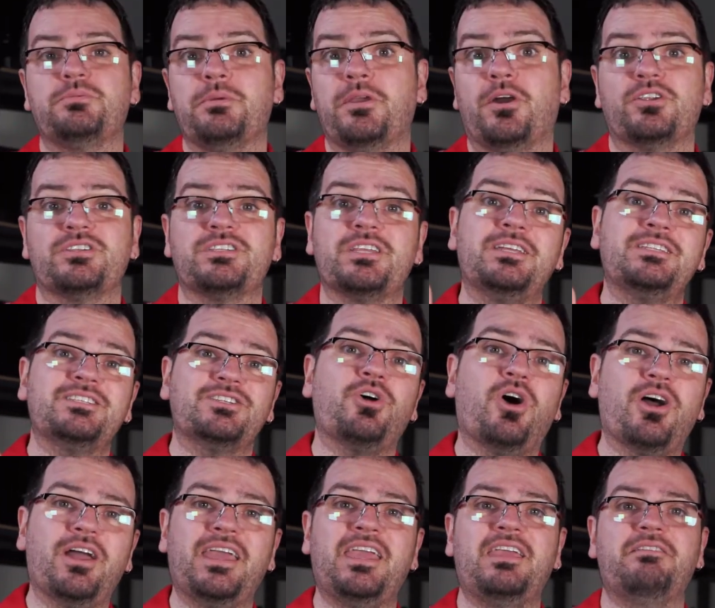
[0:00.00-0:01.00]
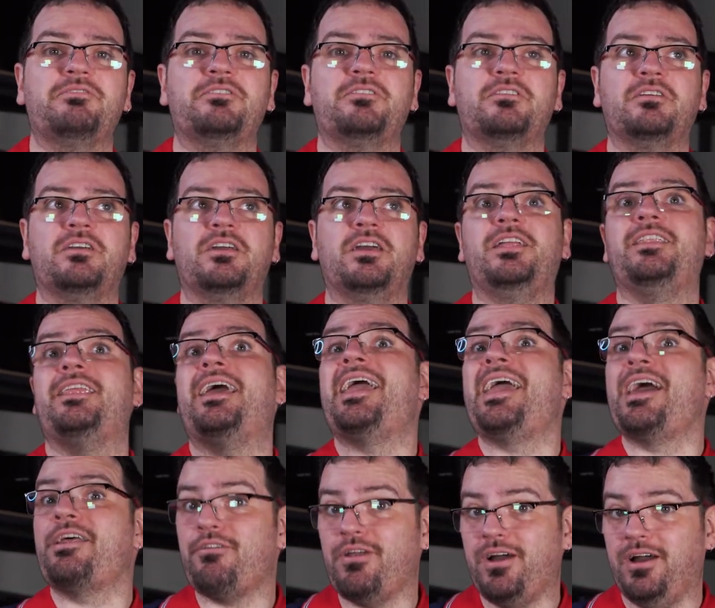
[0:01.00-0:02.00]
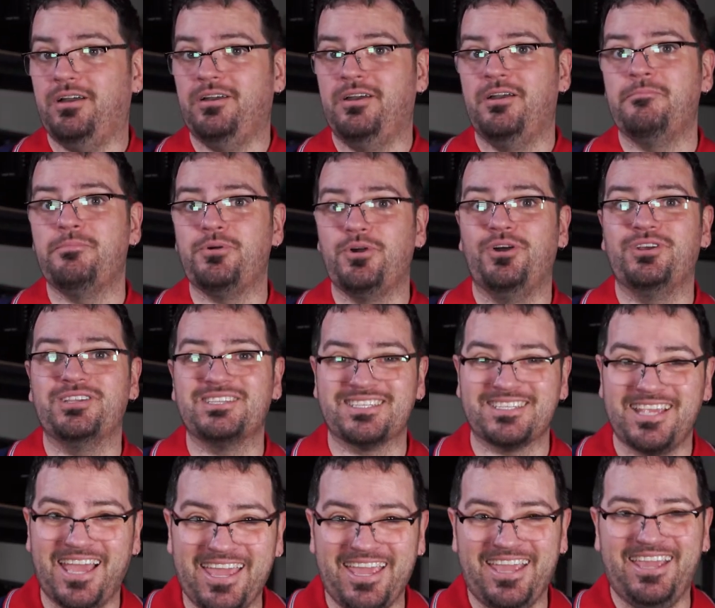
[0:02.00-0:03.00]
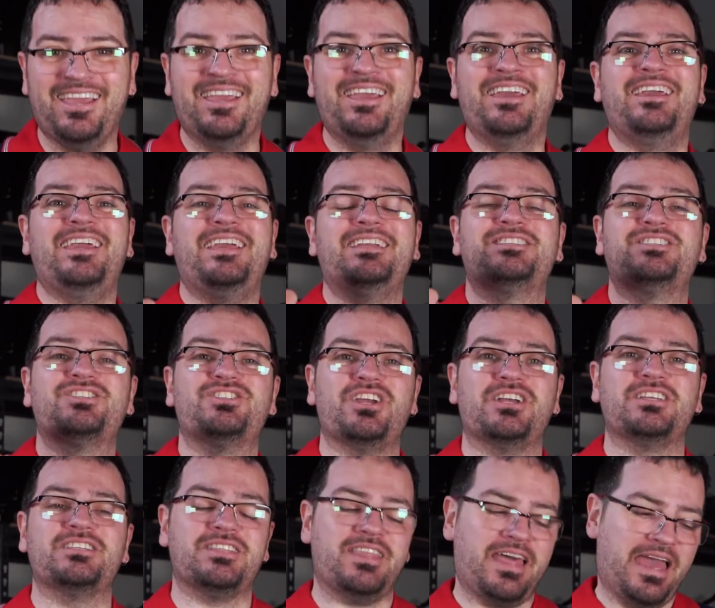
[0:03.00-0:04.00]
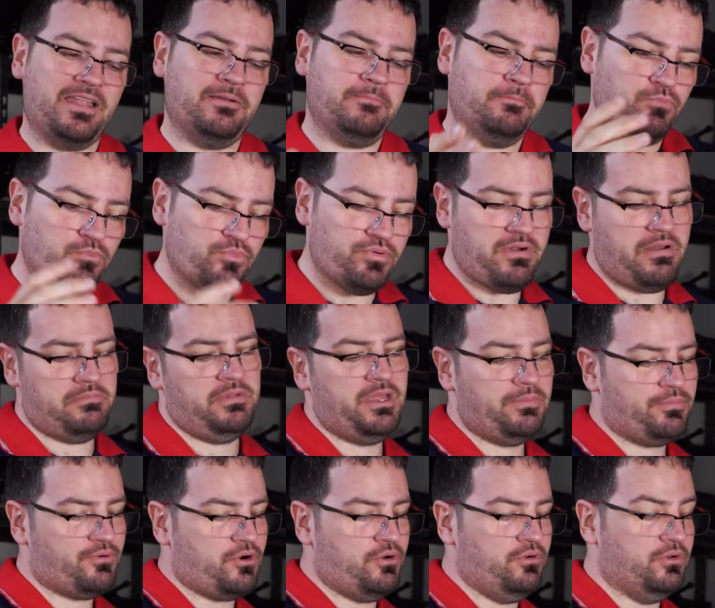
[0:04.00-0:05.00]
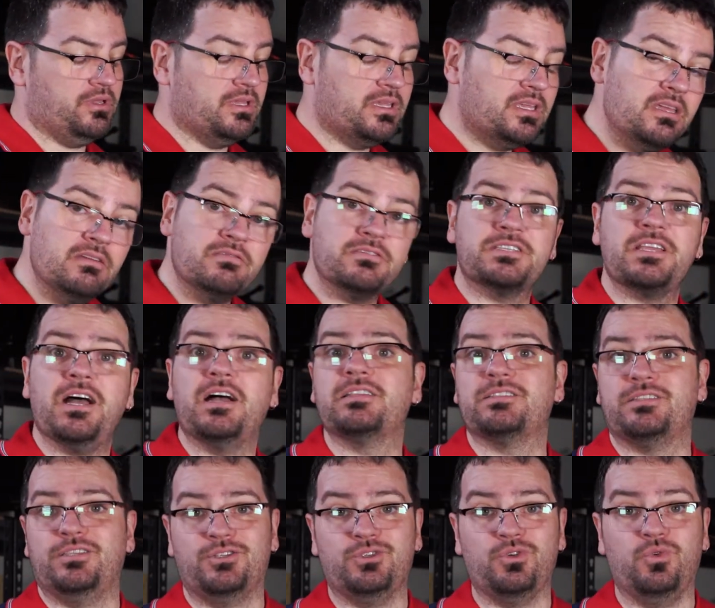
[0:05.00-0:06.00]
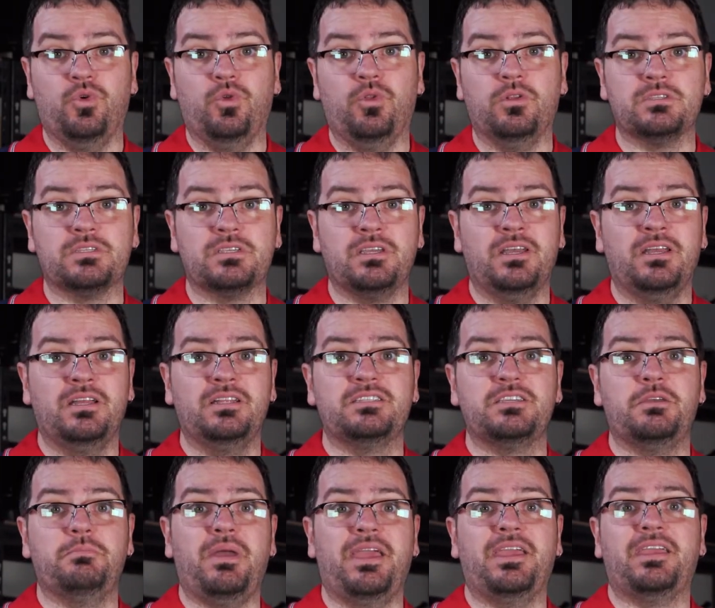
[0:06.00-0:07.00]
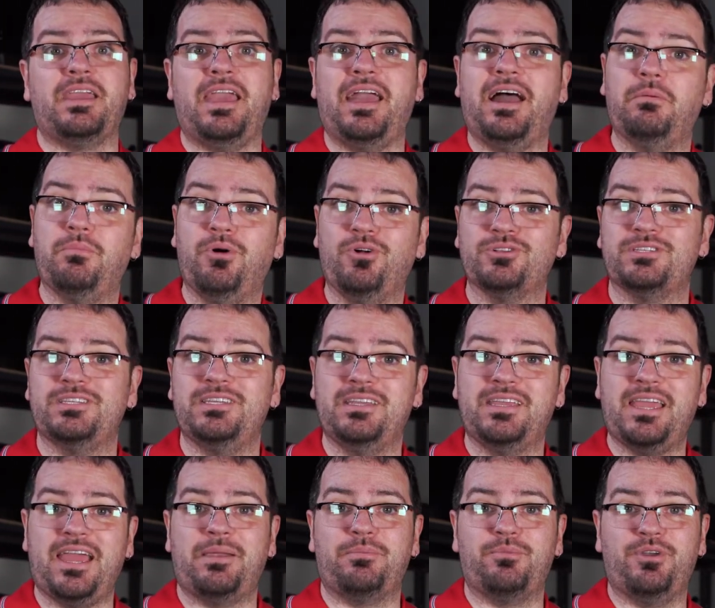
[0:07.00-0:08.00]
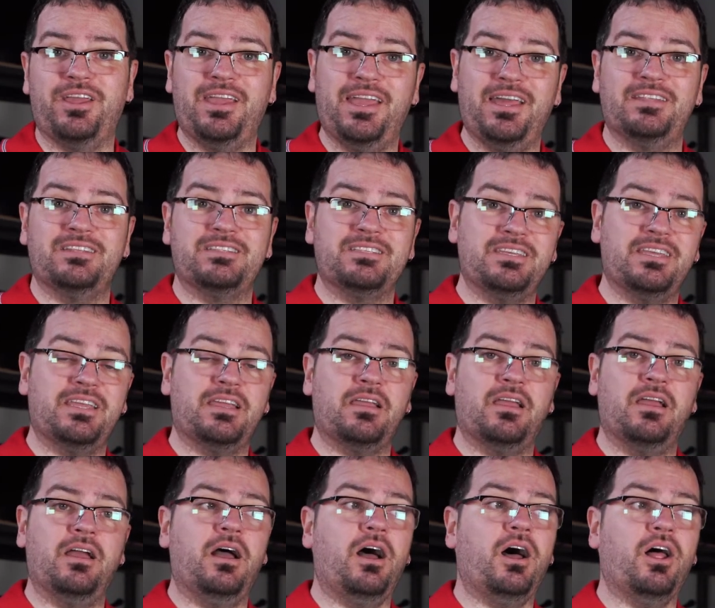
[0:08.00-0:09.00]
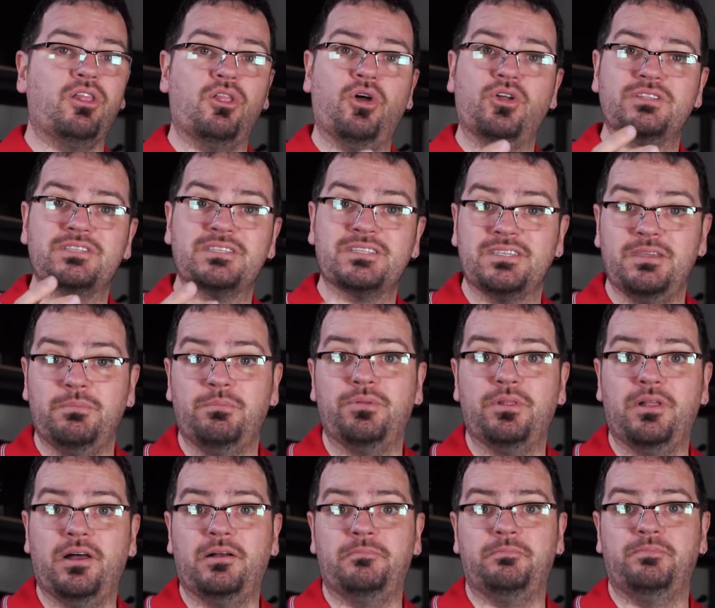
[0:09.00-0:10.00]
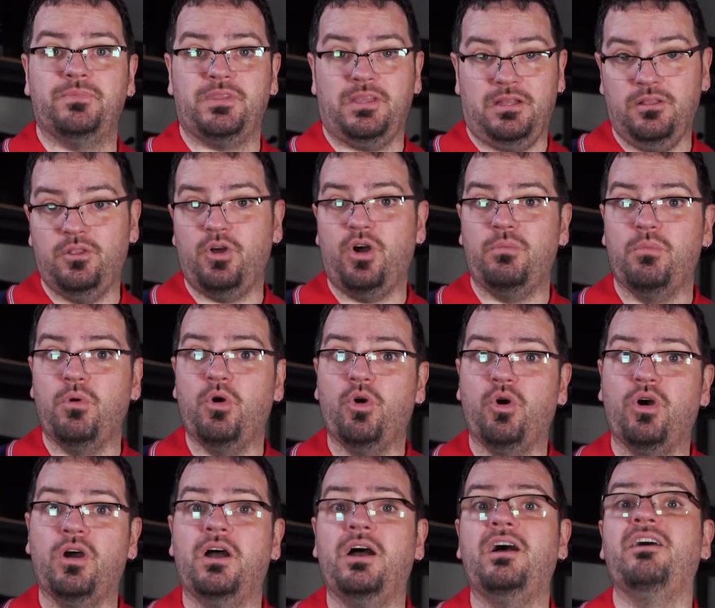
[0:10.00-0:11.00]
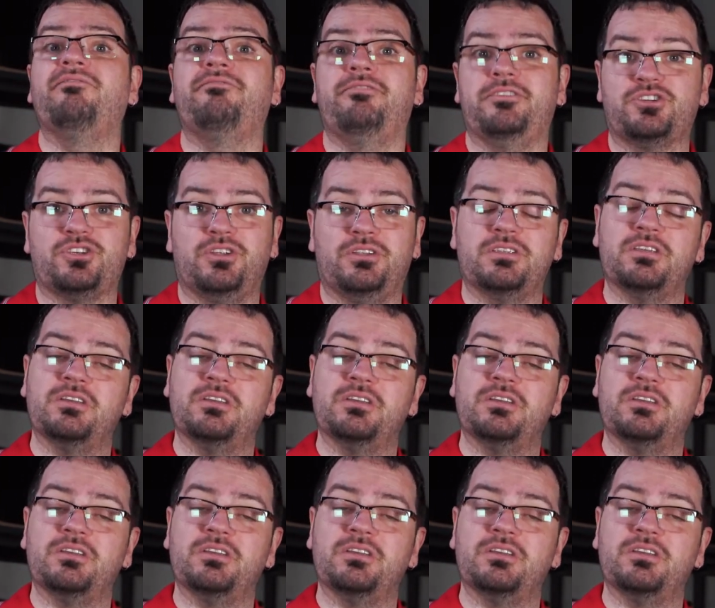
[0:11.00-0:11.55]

be honest, it's not even an error per se. It's just that Premiere Pro gives us the tools to make our multi-camera editing a lot simpler, a lot more efficient.